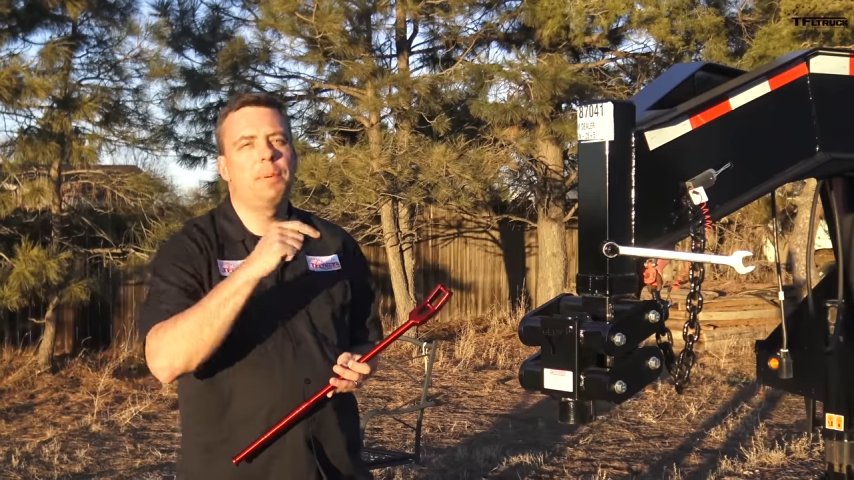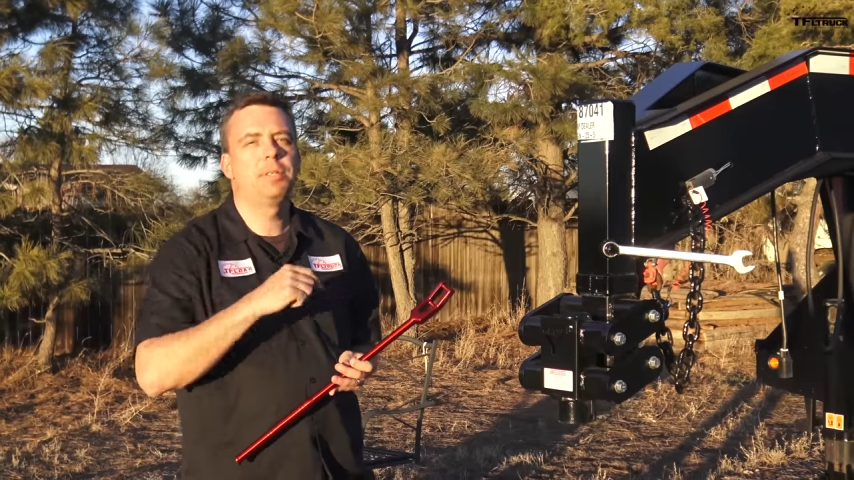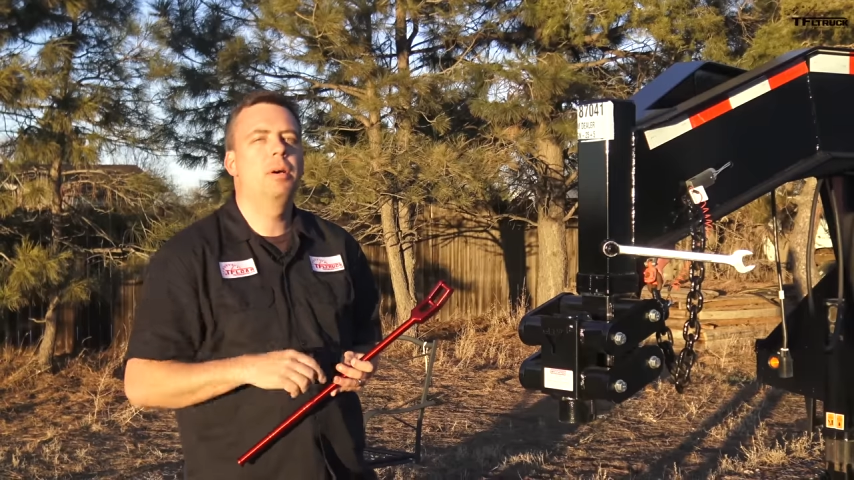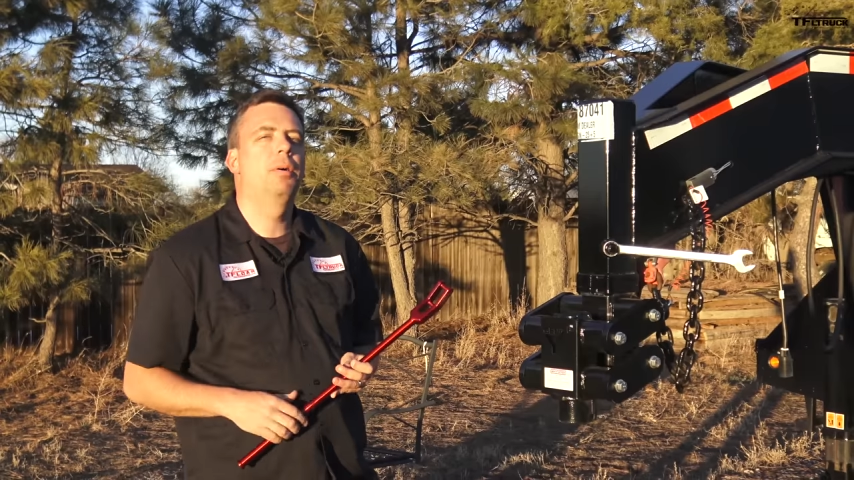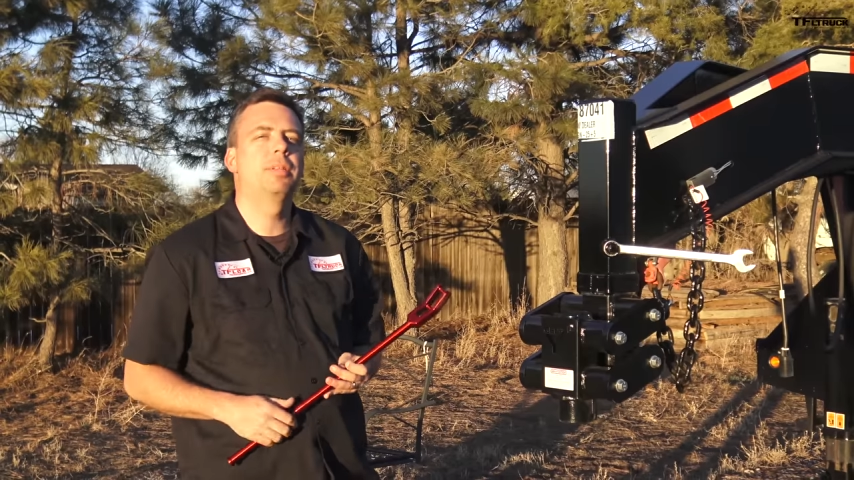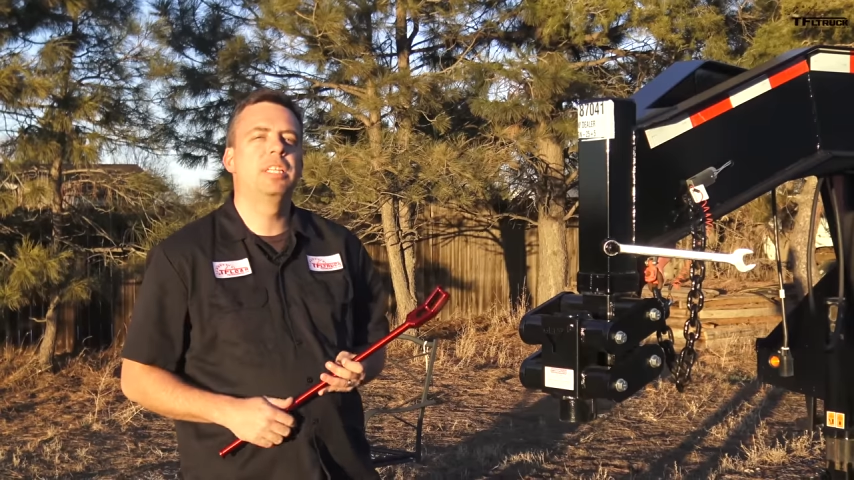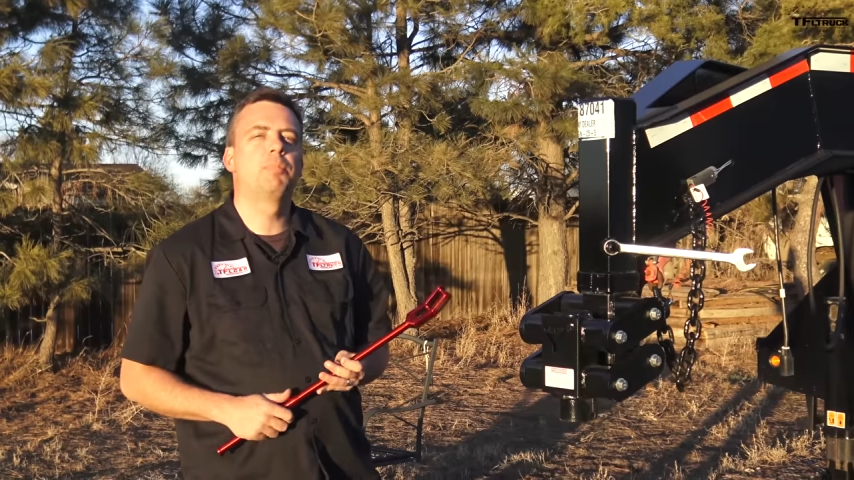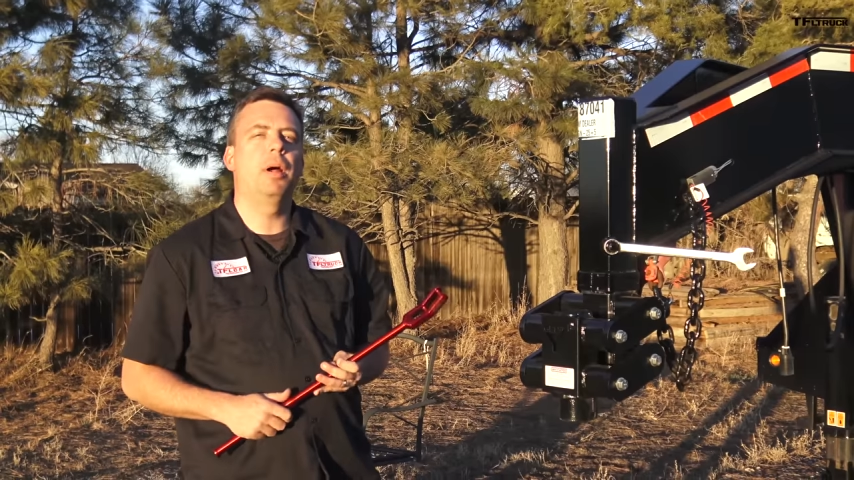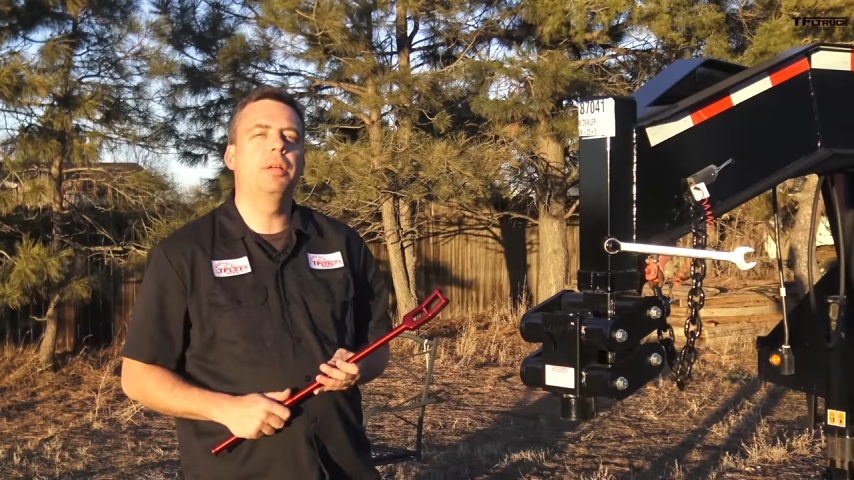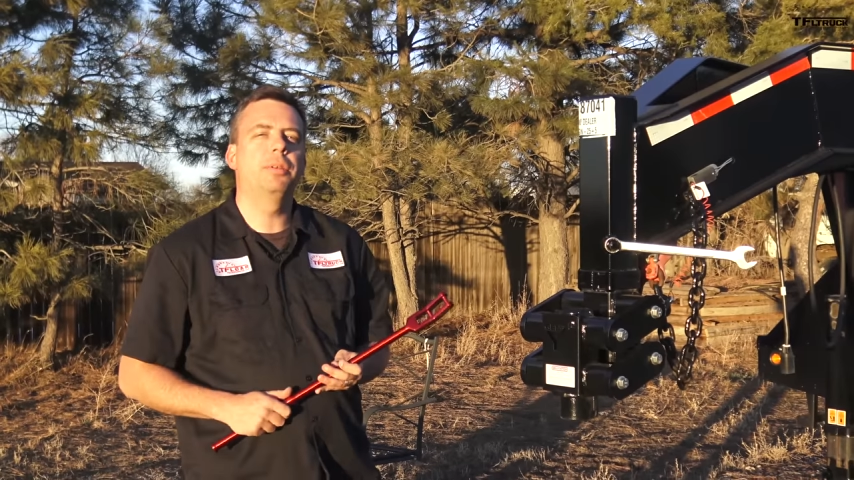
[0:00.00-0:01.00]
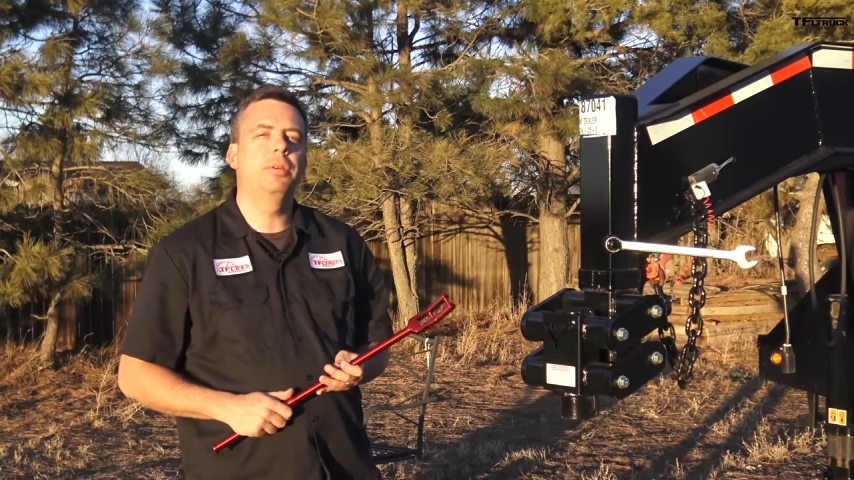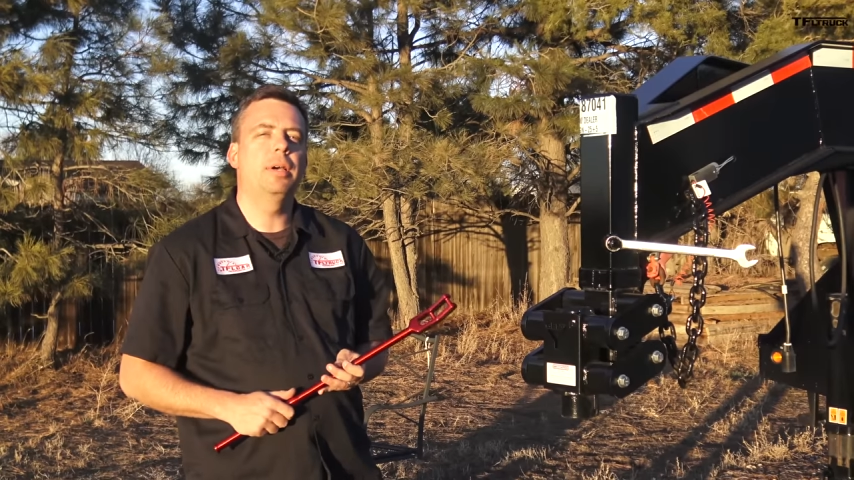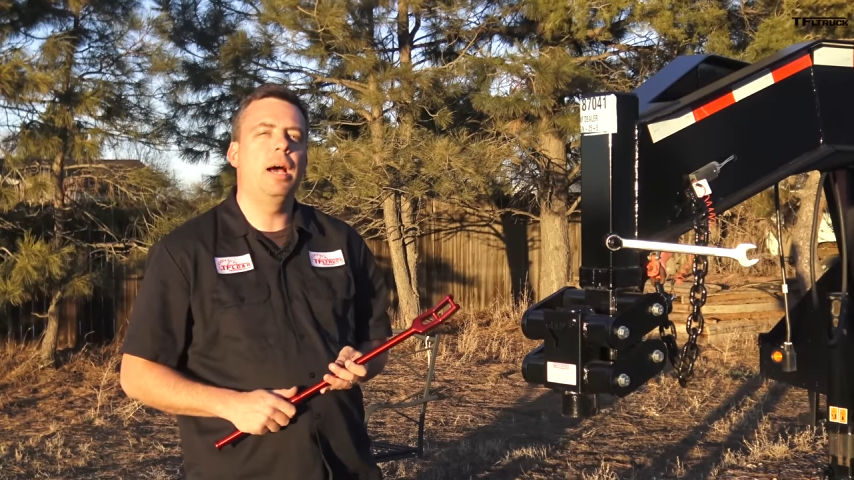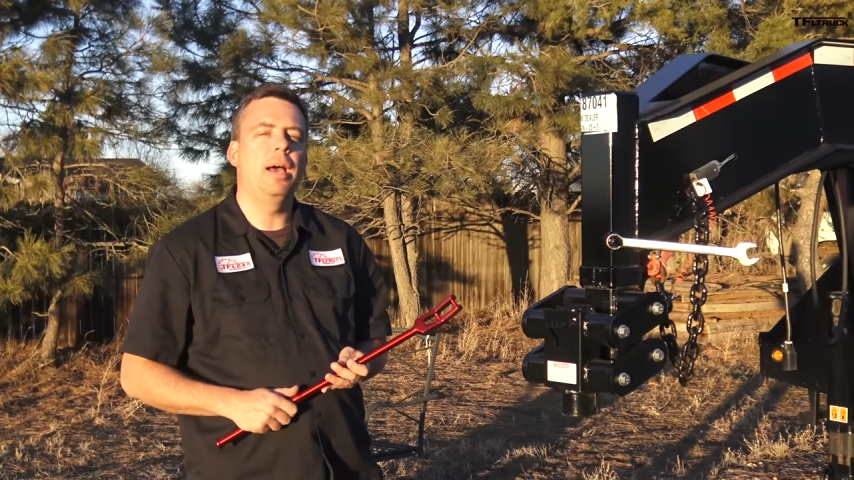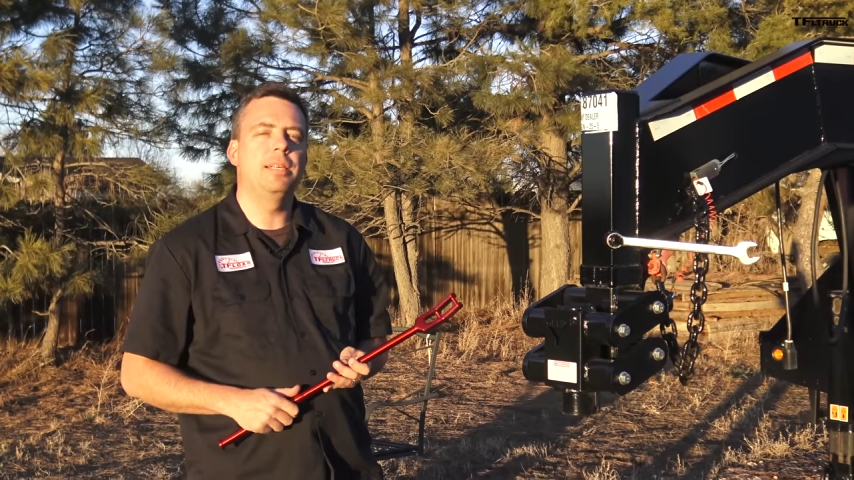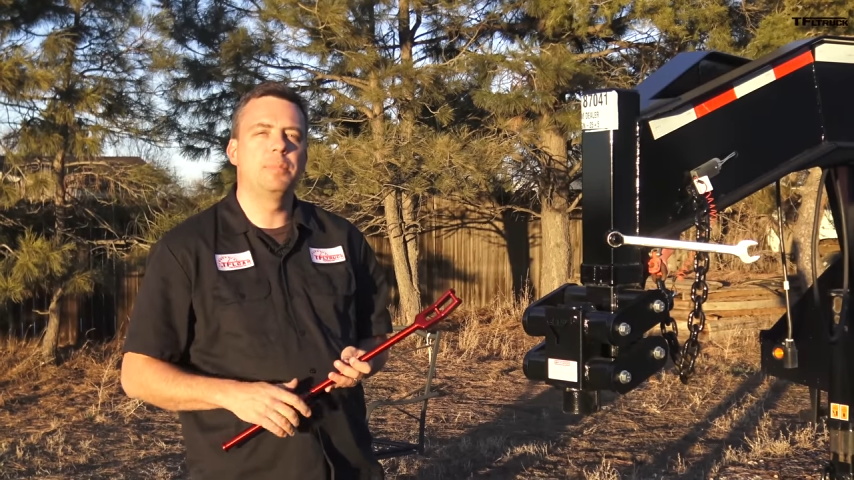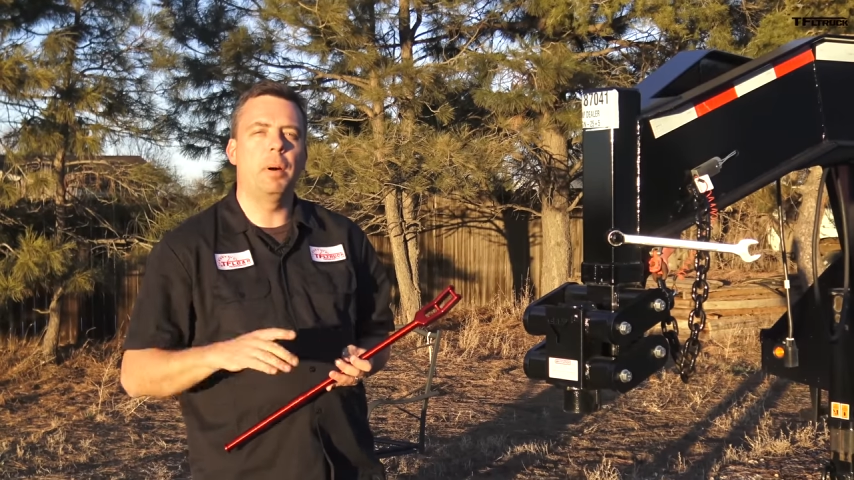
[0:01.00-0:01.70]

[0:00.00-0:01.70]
episode is brought to you guys